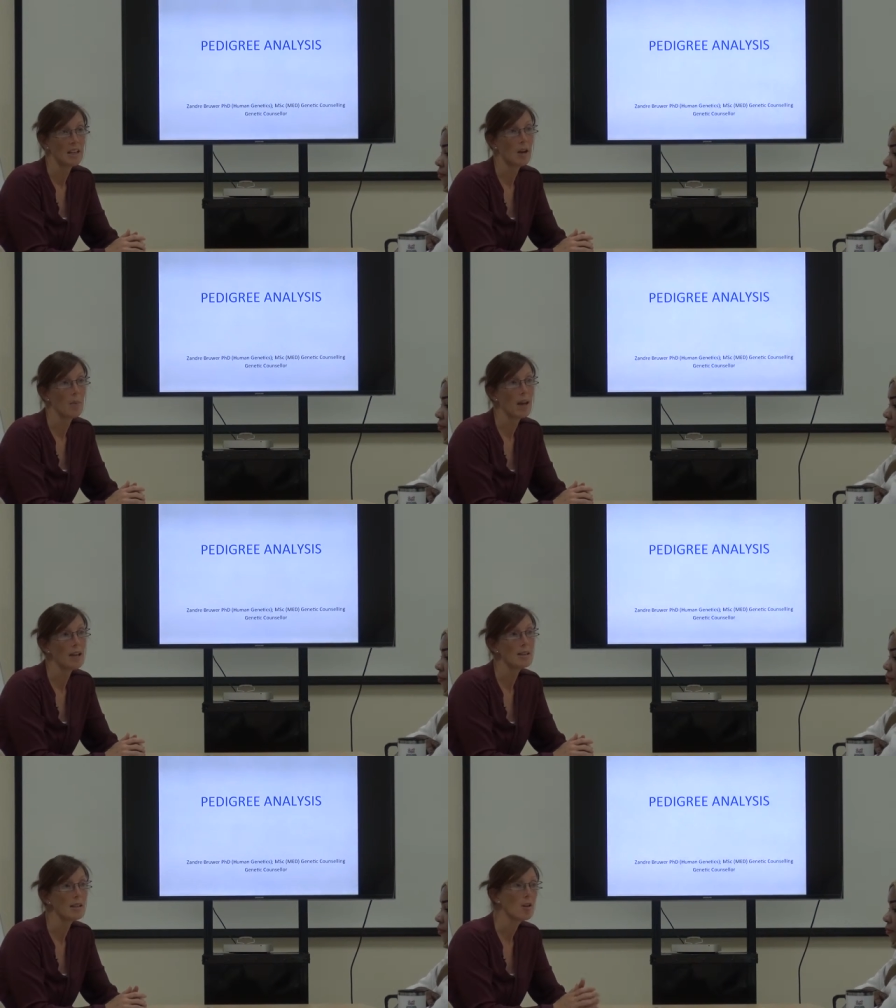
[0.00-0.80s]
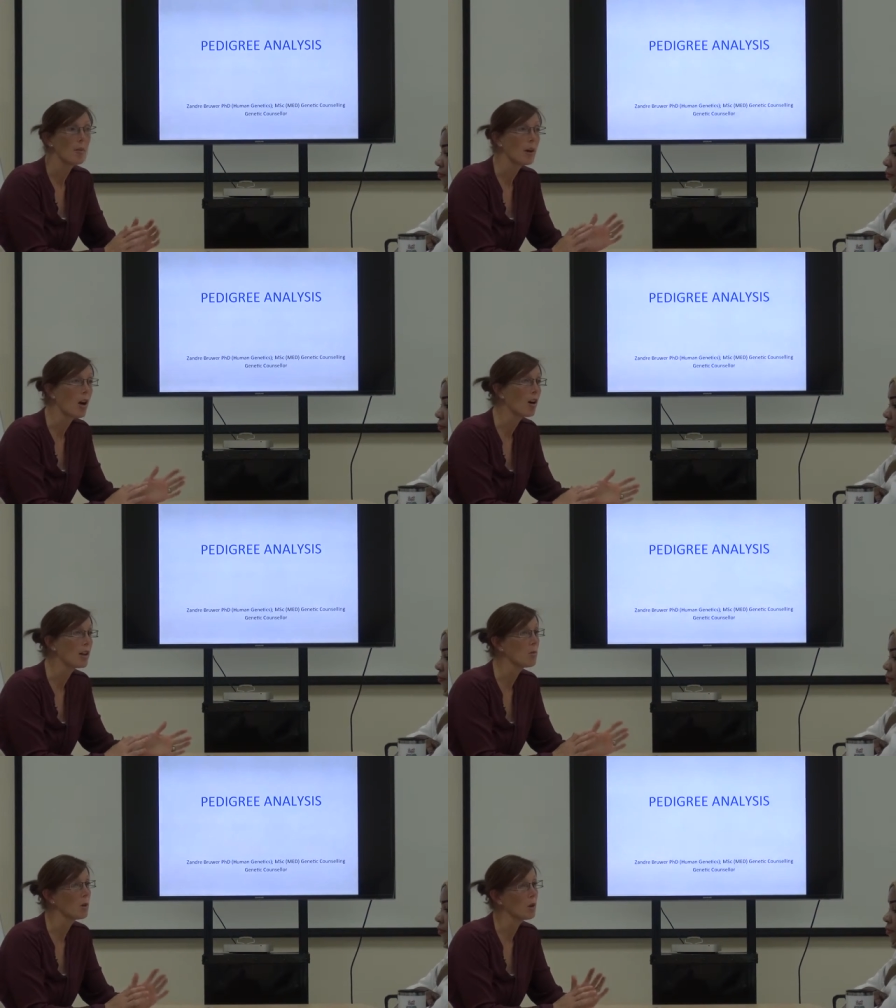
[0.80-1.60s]
Now, Bayes' theorem and
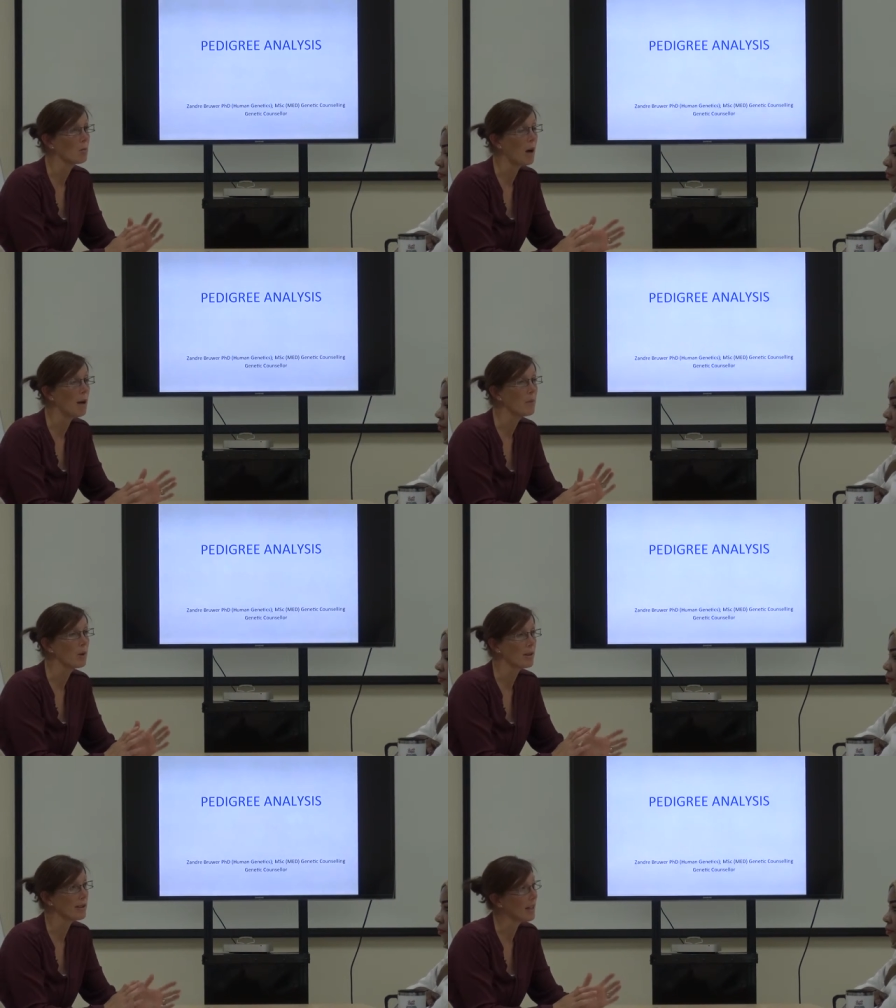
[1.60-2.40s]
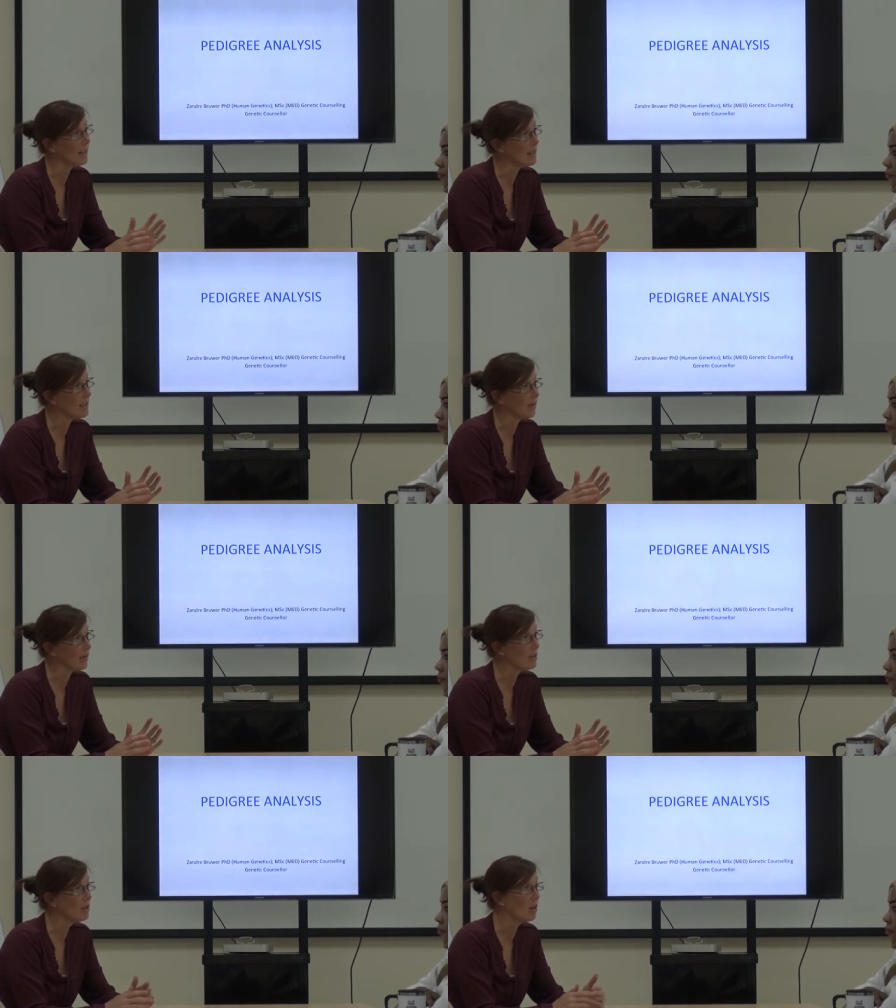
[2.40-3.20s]
Hardy-Weinberg are slightly
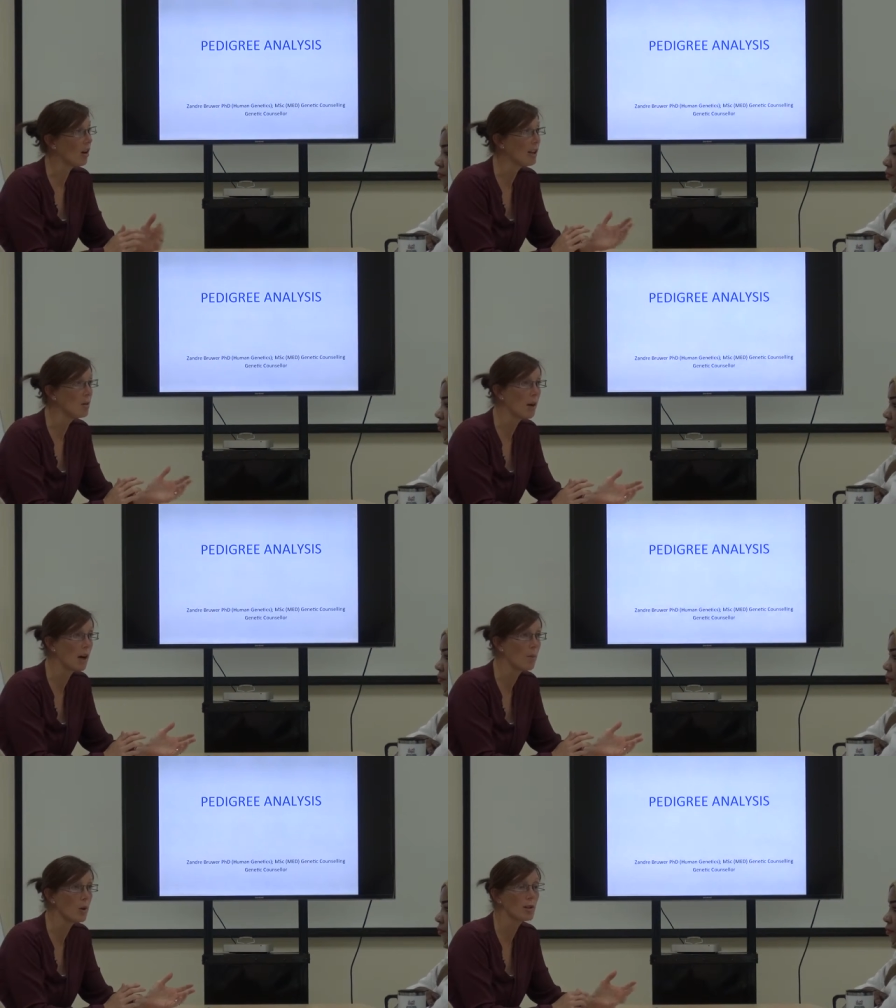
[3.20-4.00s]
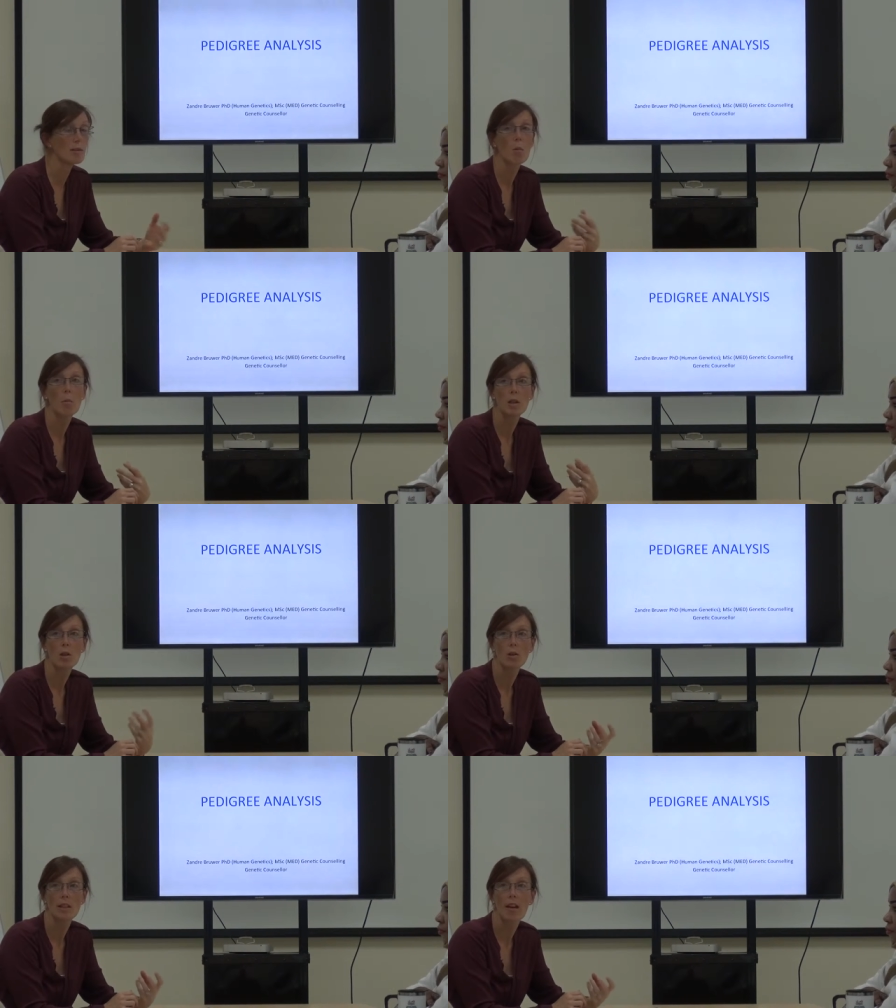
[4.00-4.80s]
different. Hardy-Weinberg is when we
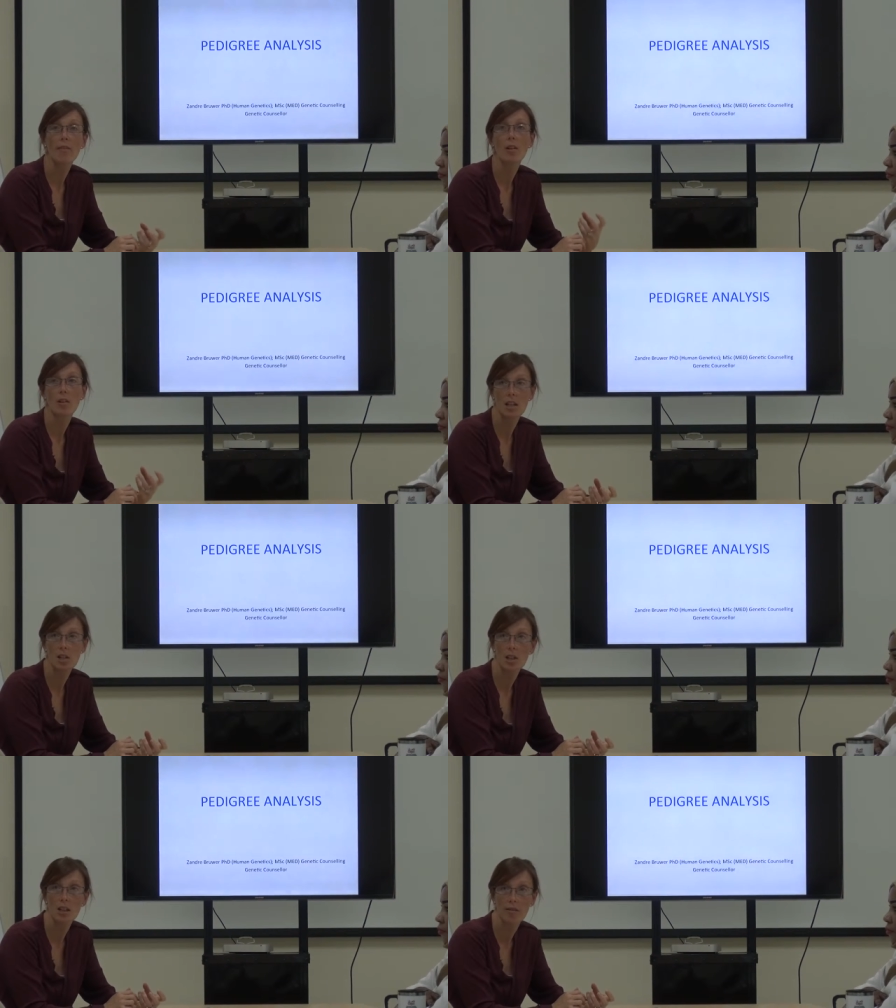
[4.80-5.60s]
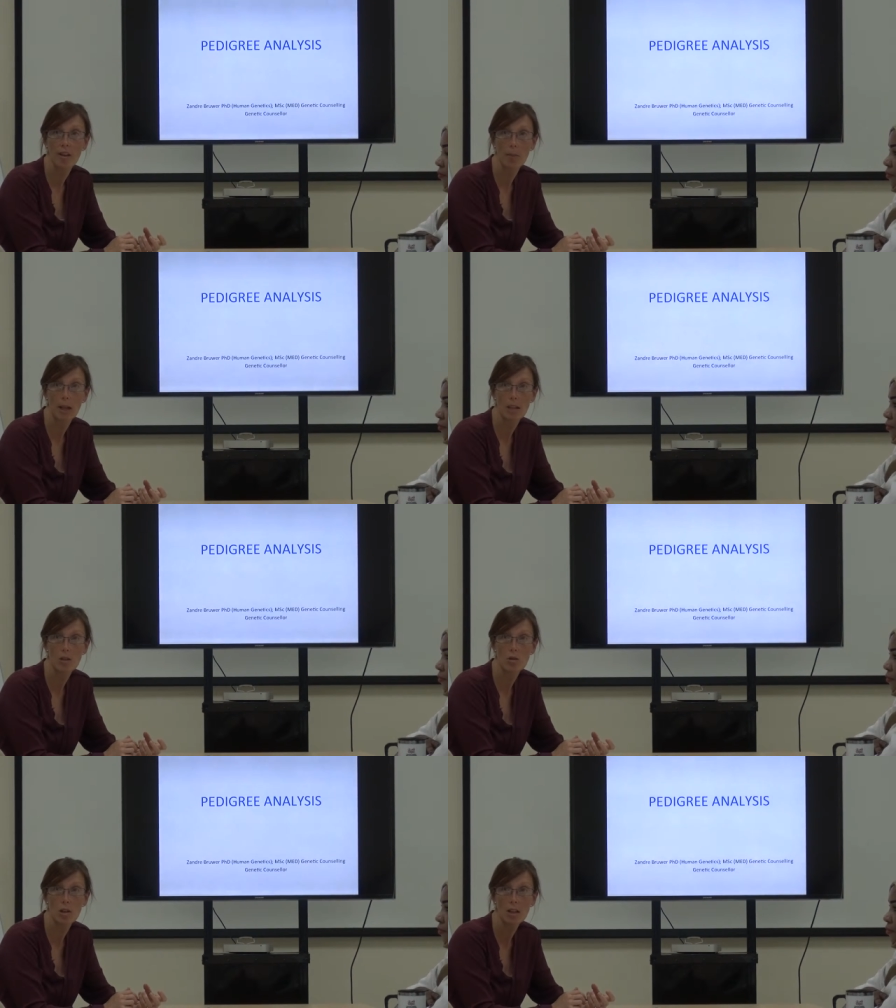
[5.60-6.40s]
don't have the condition in the family
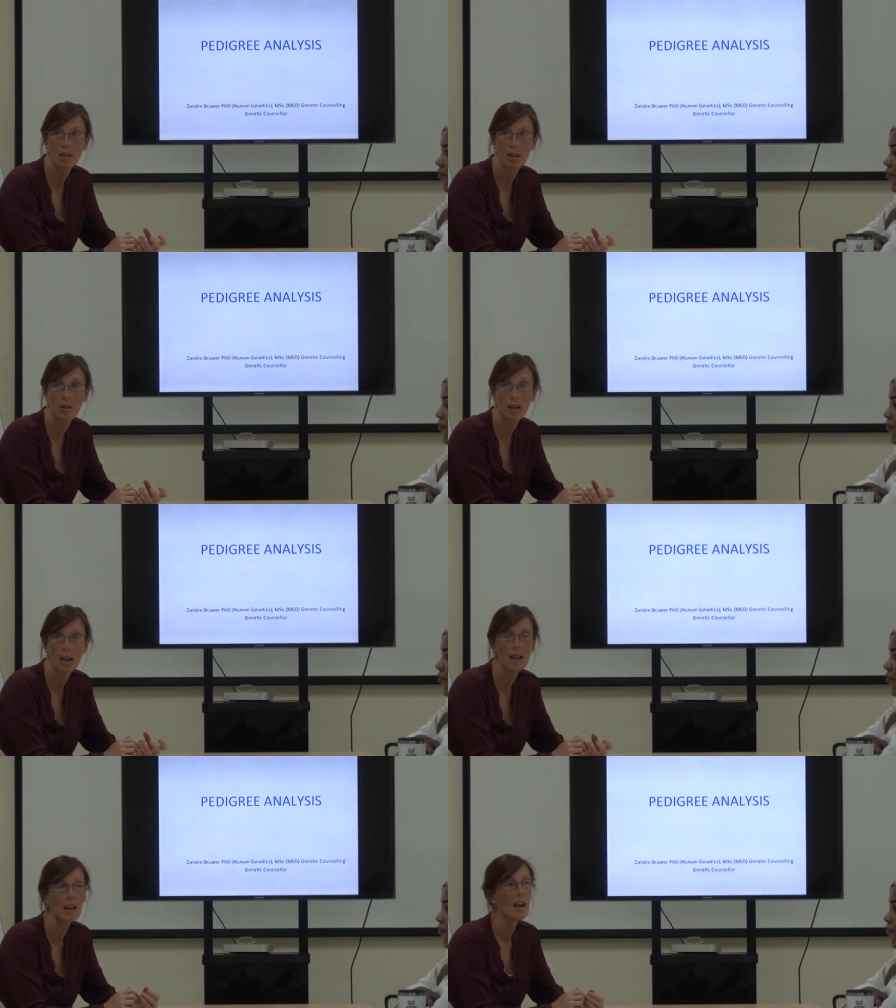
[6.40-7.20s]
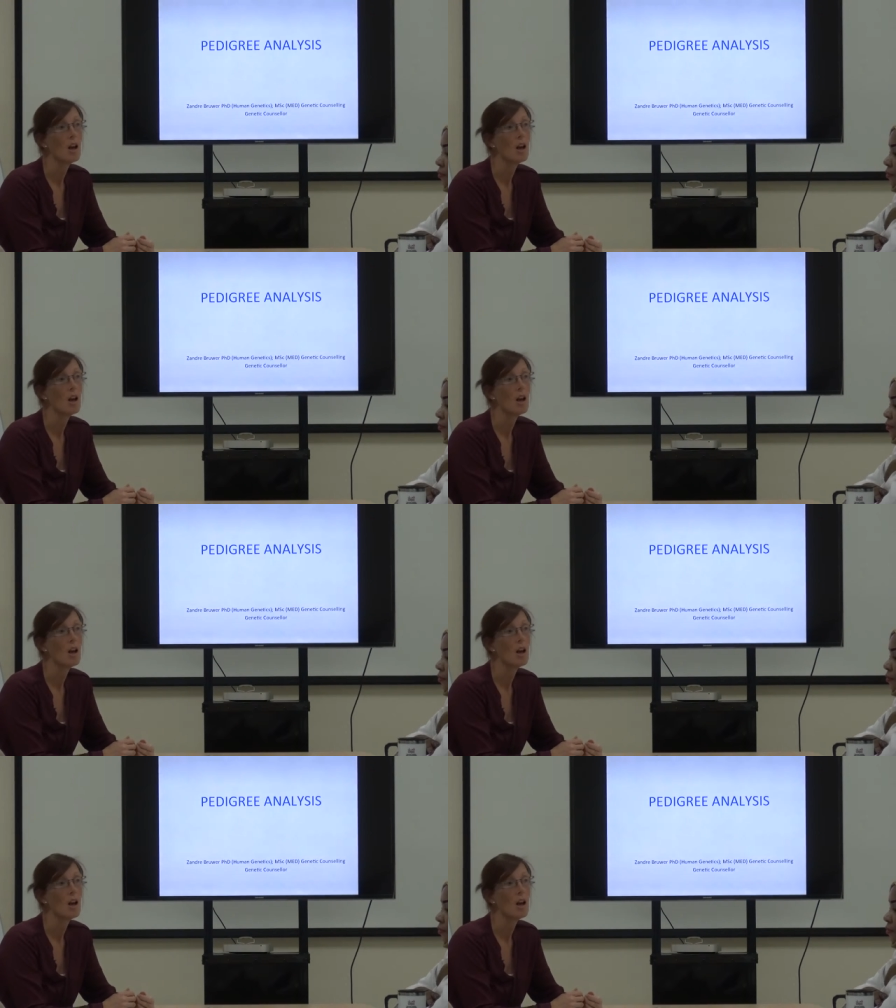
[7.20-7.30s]
history, okay?